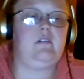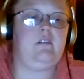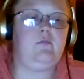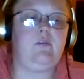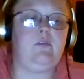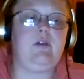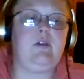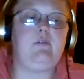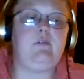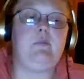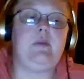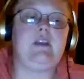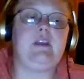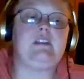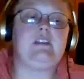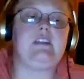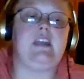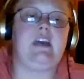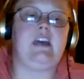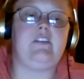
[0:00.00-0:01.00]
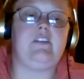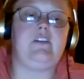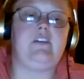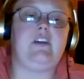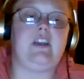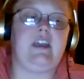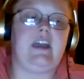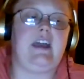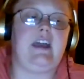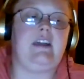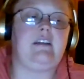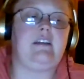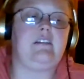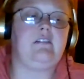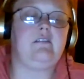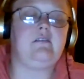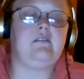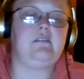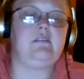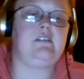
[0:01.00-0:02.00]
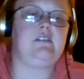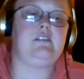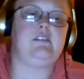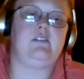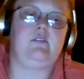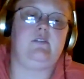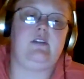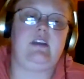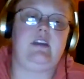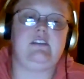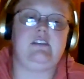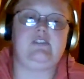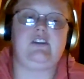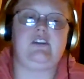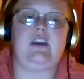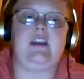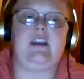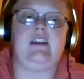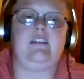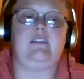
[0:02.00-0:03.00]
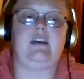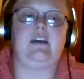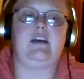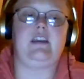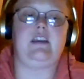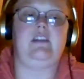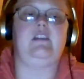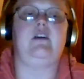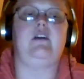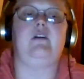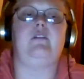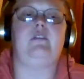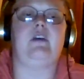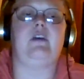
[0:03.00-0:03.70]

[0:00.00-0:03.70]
we will be together again. So he's trying to let you know